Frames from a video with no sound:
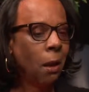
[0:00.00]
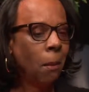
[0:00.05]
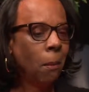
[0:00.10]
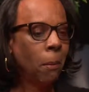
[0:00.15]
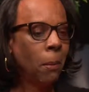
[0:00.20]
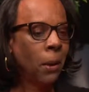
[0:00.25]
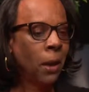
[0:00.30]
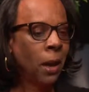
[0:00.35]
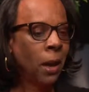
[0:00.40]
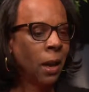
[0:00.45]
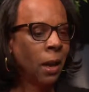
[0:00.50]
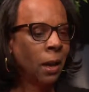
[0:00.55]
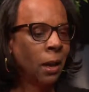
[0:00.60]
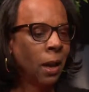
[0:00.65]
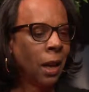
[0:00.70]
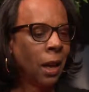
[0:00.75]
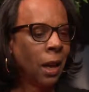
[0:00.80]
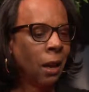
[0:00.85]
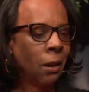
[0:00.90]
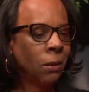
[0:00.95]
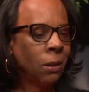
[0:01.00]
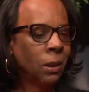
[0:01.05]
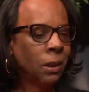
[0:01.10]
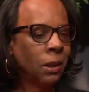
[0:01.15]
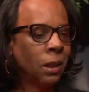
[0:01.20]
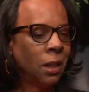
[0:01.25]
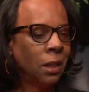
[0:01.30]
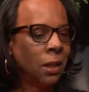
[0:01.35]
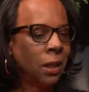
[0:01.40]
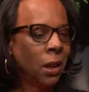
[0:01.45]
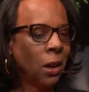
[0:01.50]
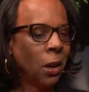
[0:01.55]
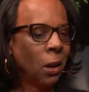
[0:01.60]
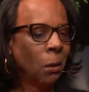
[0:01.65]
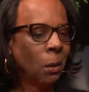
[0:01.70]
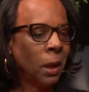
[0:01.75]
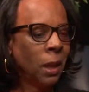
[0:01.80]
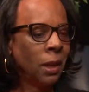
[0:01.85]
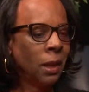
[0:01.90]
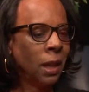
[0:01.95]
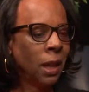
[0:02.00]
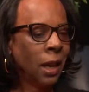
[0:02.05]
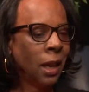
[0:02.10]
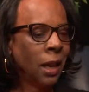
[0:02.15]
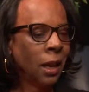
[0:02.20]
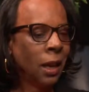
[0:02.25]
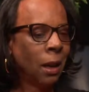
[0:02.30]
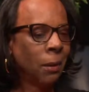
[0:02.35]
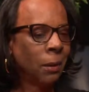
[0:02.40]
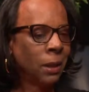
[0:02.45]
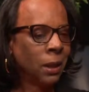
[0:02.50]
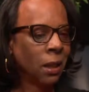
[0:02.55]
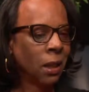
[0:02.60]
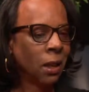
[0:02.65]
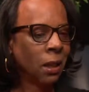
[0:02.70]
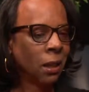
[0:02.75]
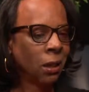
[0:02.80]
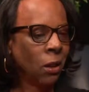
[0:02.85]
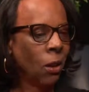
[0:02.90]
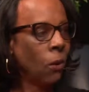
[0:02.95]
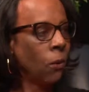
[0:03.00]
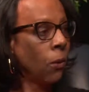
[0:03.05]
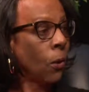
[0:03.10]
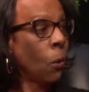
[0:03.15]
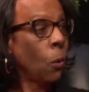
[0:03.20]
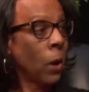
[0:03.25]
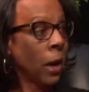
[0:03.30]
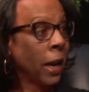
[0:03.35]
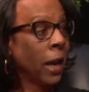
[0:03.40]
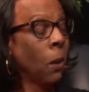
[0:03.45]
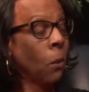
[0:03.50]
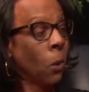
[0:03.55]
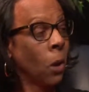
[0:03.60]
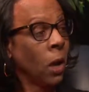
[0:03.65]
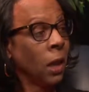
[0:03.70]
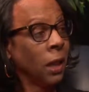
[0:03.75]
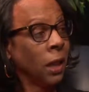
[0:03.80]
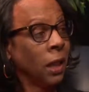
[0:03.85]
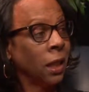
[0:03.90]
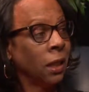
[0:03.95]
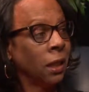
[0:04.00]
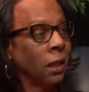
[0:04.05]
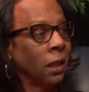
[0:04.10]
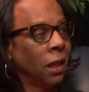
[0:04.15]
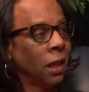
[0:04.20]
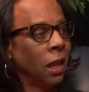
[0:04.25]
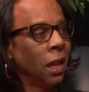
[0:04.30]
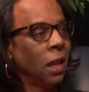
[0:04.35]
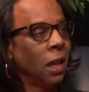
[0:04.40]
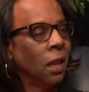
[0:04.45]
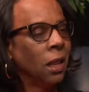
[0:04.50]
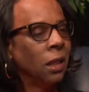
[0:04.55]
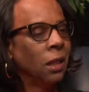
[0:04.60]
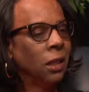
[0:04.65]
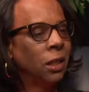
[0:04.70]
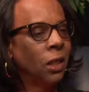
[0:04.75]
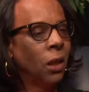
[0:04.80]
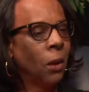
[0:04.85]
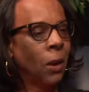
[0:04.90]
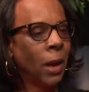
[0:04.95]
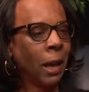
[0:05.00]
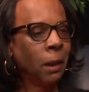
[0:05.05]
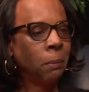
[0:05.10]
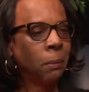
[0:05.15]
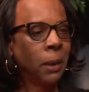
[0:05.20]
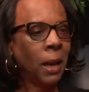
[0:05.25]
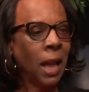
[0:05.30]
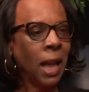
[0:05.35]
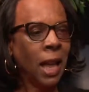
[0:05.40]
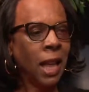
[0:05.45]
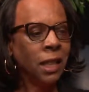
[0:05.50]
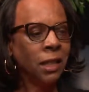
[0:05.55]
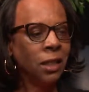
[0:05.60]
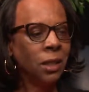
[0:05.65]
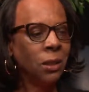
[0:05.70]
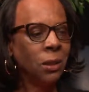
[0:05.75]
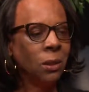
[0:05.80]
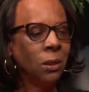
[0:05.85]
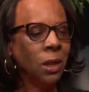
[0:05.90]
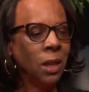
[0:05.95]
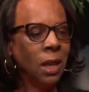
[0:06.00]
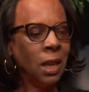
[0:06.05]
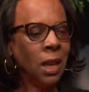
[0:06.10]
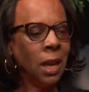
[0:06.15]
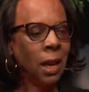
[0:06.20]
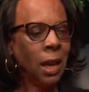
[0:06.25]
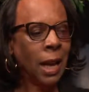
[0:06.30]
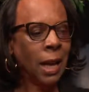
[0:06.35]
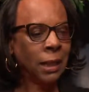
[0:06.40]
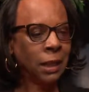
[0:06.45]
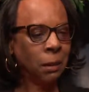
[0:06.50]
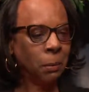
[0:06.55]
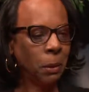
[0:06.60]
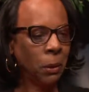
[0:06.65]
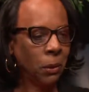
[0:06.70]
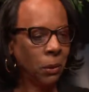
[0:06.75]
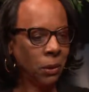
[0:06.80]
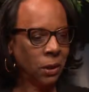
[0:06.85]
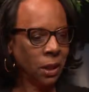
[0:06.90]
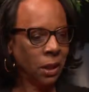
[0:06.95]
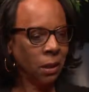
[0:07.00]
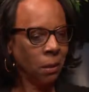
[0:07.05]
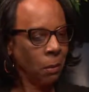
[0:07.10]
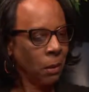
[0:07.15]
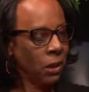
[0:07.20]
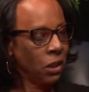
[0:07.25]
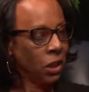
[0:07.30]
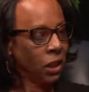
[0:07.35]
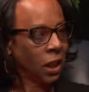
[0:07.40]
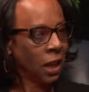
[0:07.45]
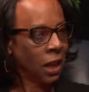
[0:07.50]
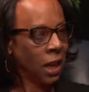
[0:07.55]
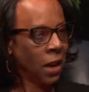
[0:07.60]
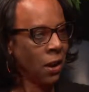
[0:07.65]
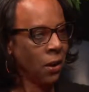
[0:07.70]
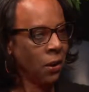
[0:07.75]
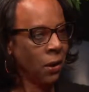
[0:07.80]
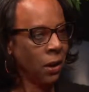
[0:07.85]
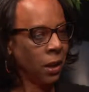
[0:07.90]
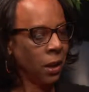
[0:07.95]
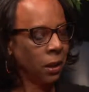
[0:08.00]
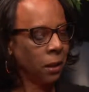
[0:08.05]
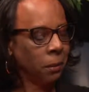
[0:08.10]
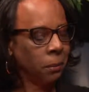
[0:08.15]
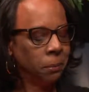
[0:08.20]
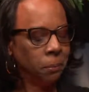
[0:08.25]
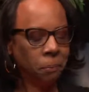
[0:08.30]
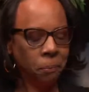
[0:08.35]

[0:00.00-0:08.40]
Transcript: But I was determined that I was going to go for what I wanted. So I applied to the hospitals in the Michigan area.